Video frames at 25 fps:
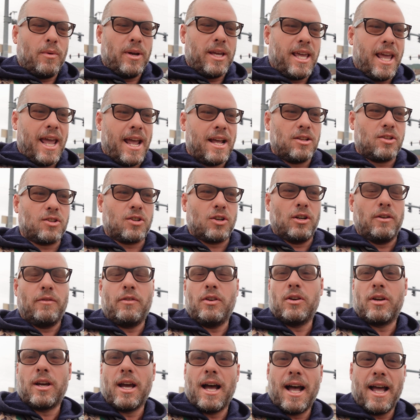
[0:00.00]
we can't serve
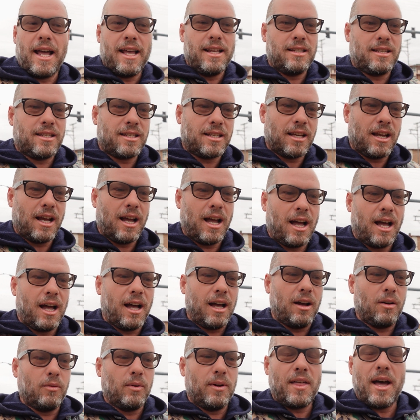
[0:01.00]
you guys
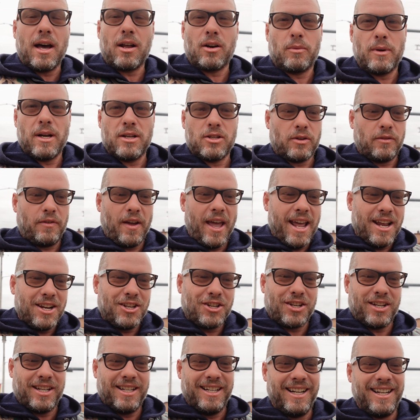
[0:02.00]
uh, without a
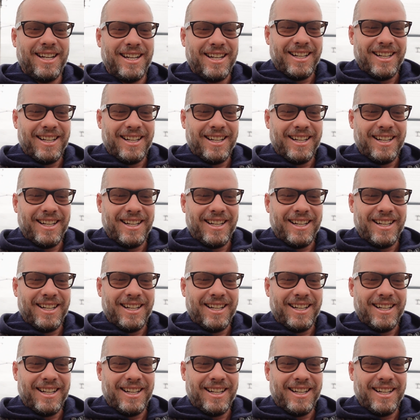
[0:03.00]
reservation.